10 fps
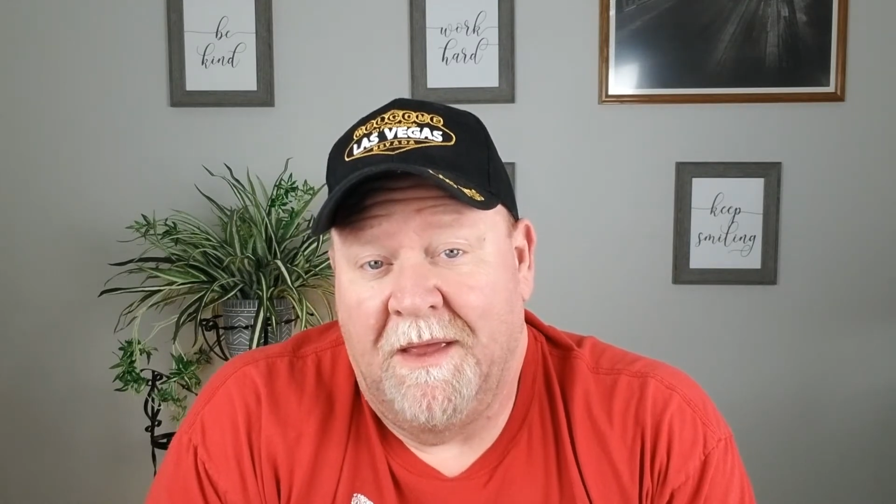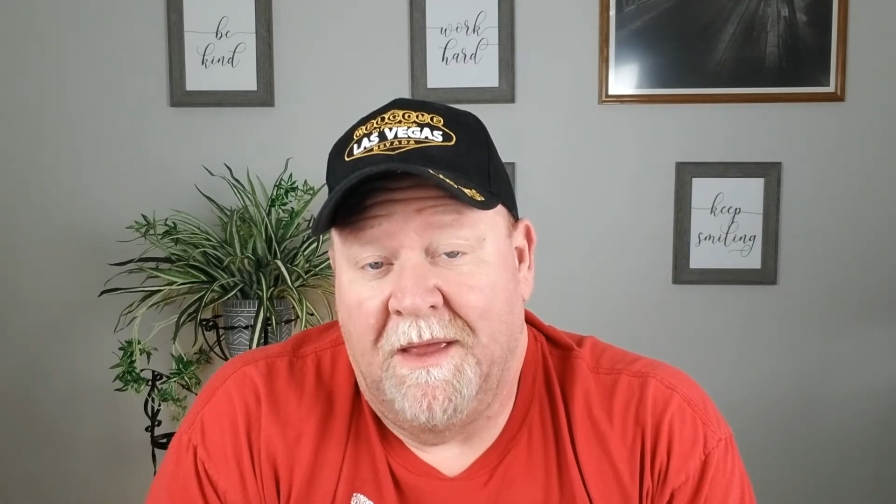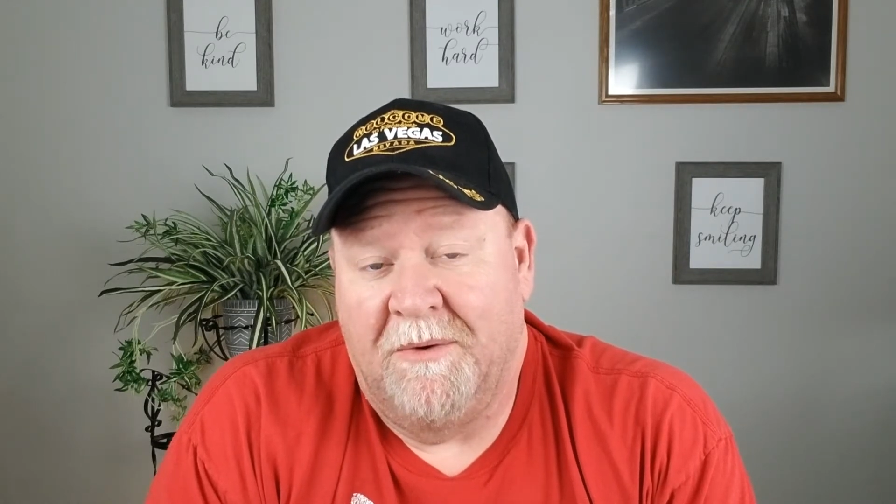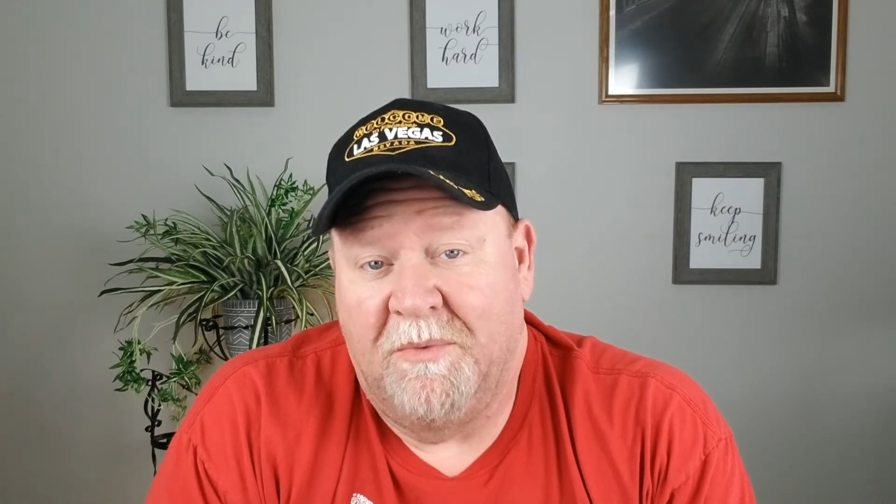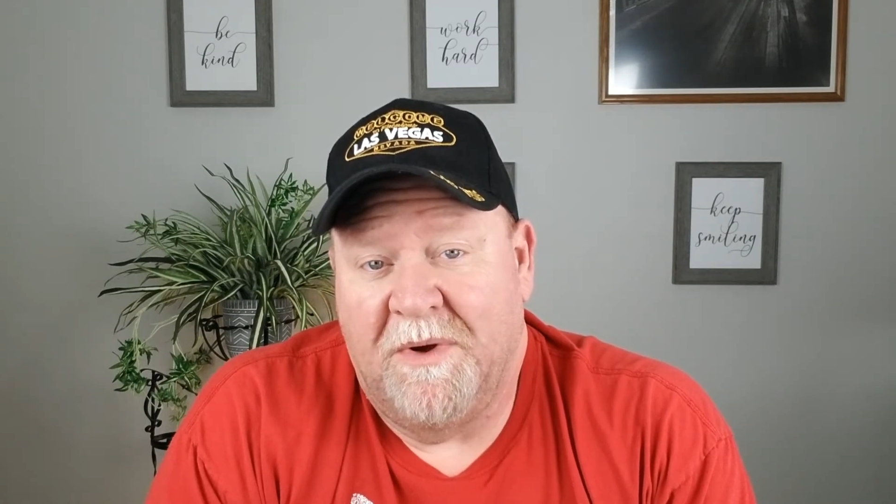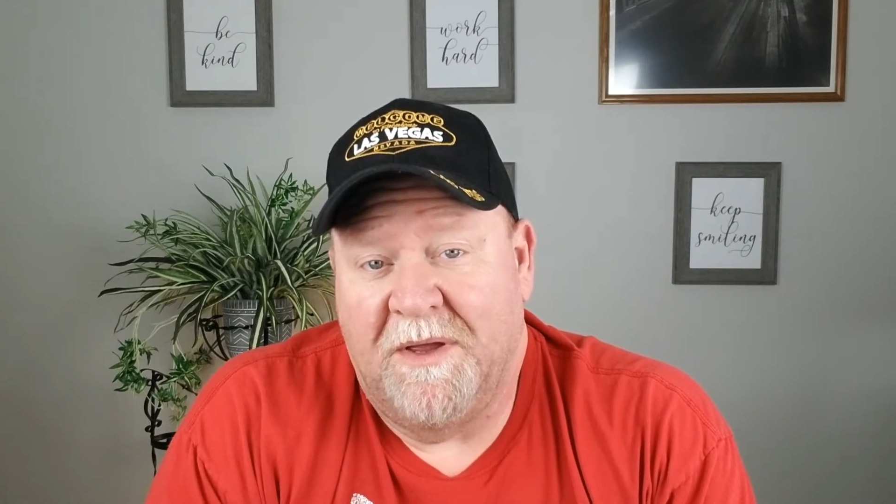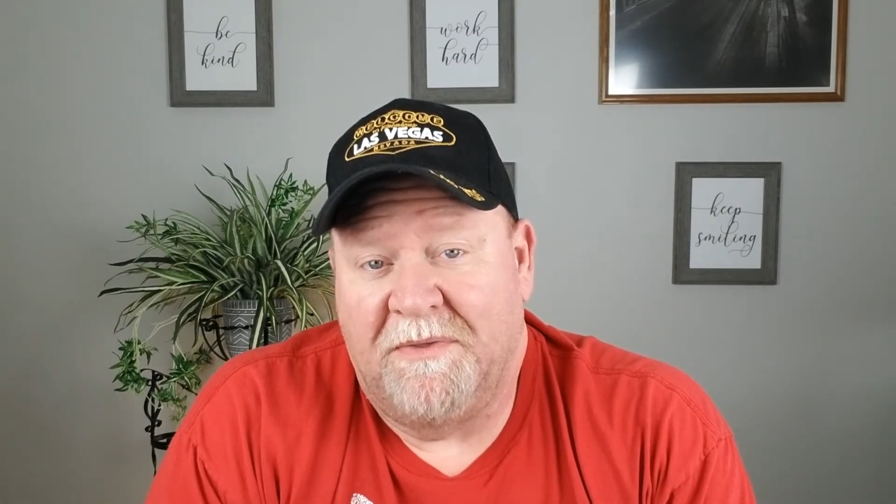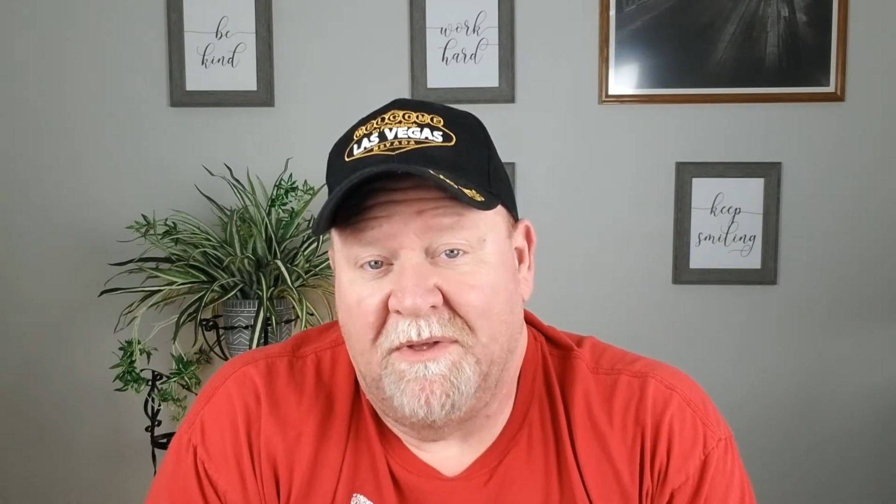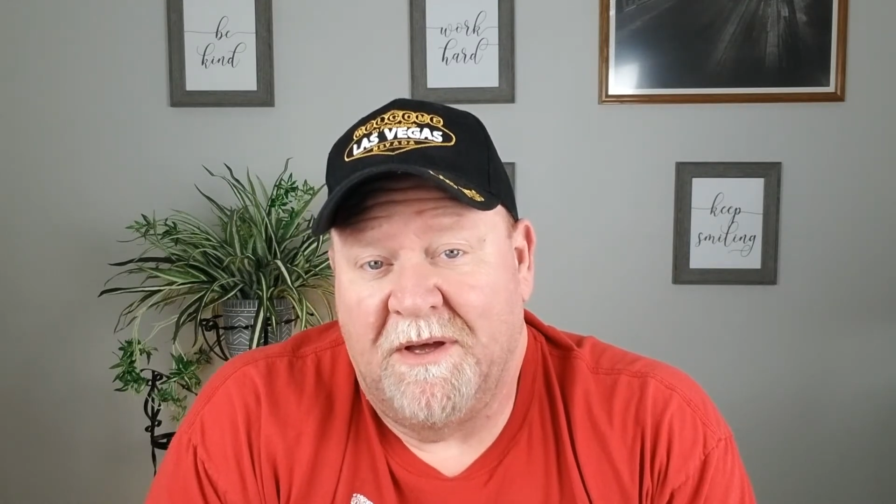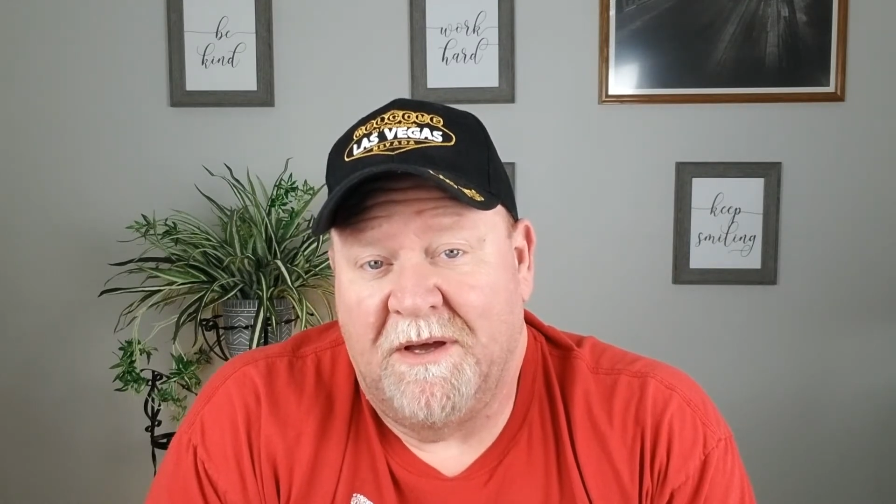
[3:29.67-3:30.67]

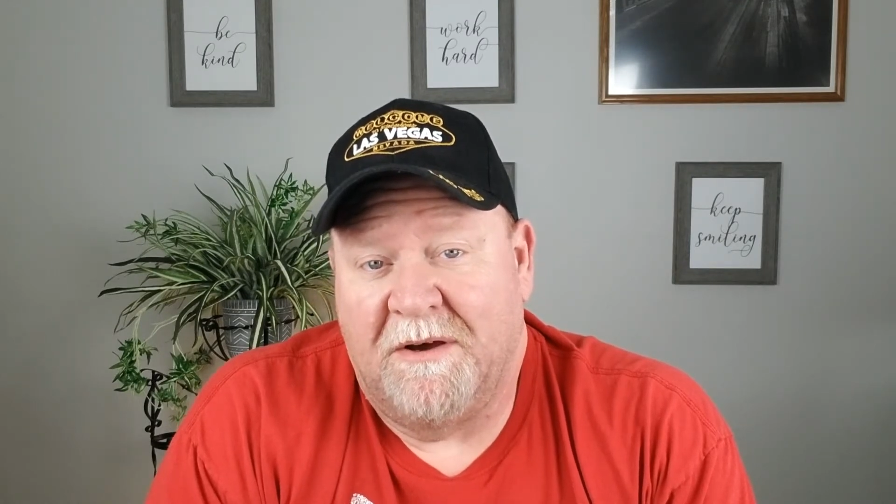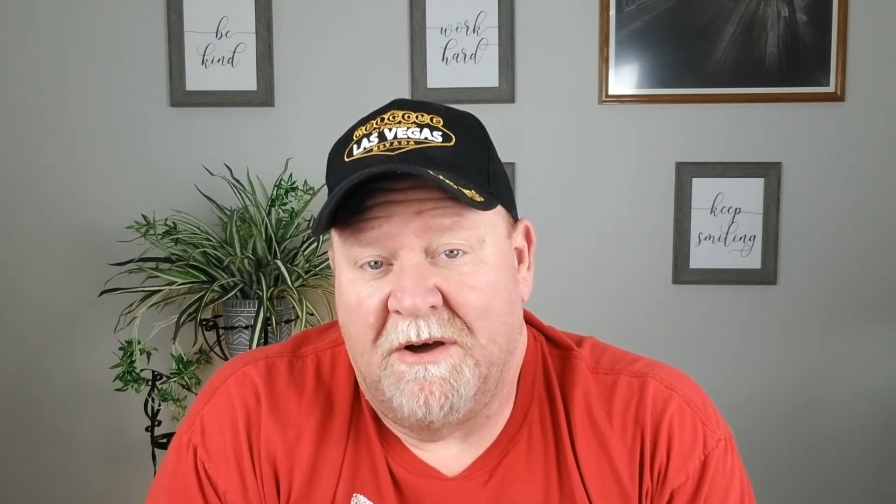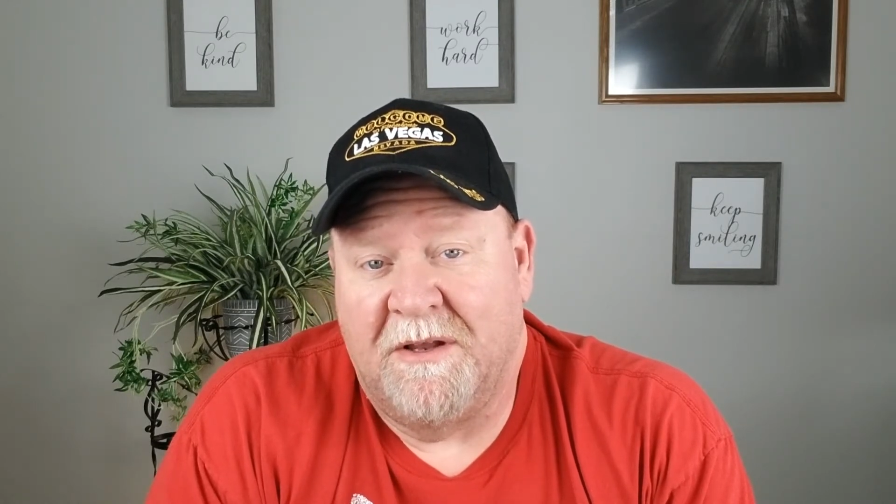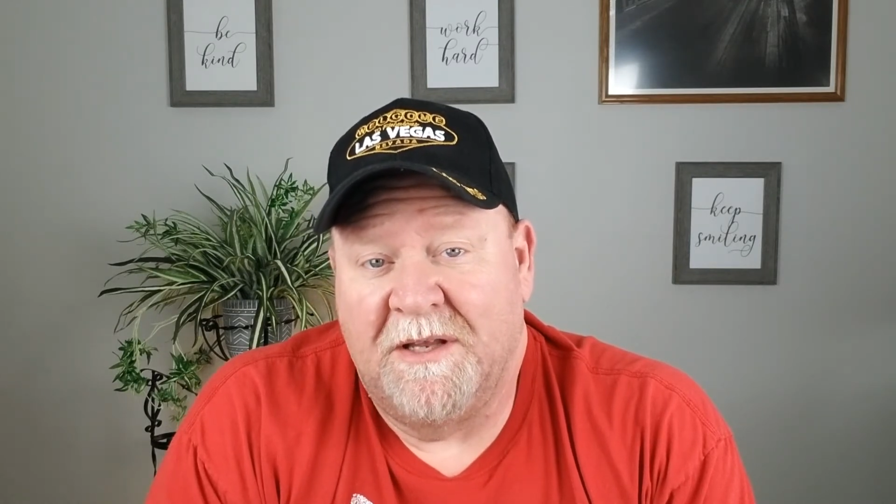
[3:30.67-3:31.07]
with all